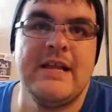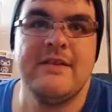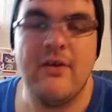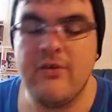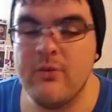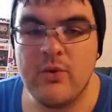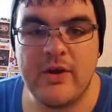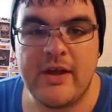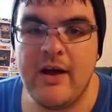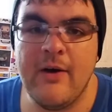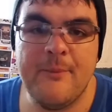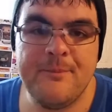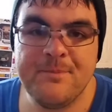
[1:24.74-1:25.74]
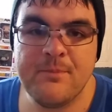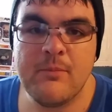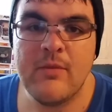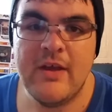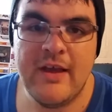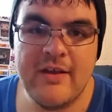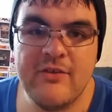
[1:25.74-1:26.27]
Doesn't work out.
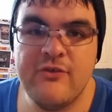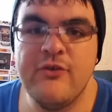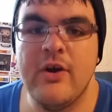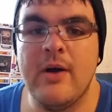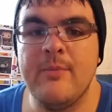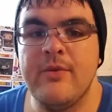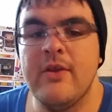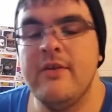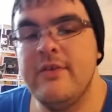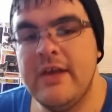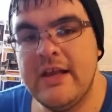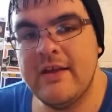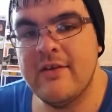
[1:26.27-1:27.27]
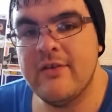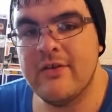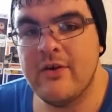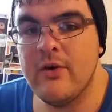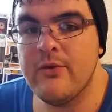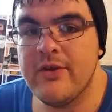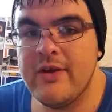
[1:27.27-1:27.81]
He gets jumped. Dean
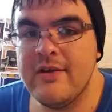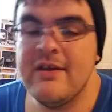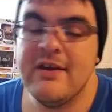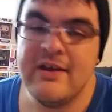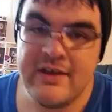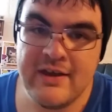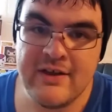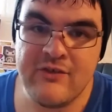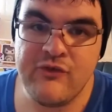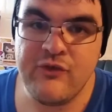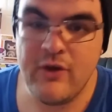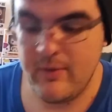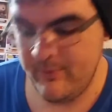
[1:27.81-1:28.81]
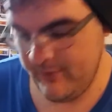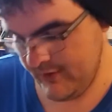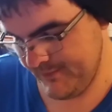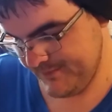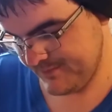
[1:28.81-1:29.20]
goes in. He gets jumped.